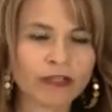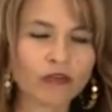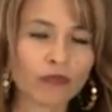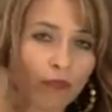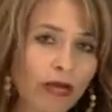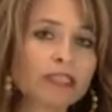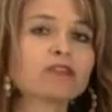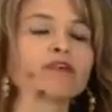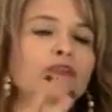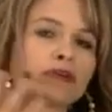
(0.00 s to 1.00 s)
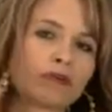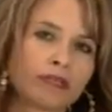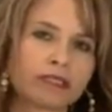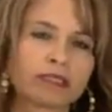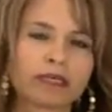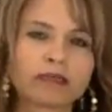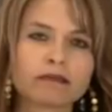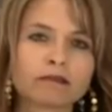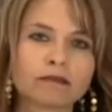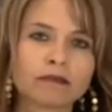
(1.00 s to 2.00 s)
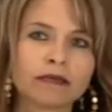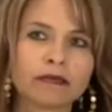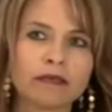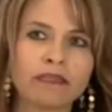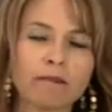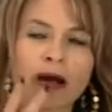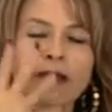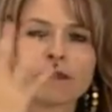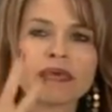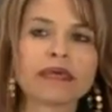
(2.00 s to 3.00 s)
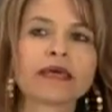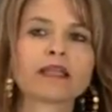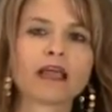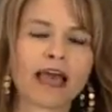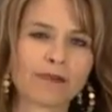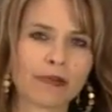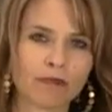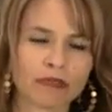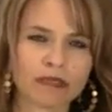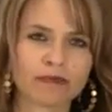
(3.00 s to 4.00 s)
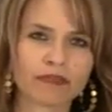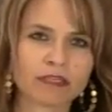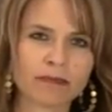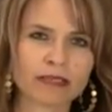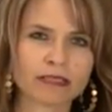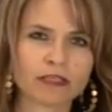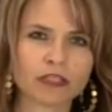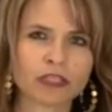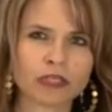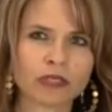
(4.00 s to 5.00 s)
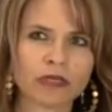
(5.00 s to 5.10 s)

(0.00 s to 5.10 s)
So, for the rest of you that are listening, that might be in alignment with some of this message,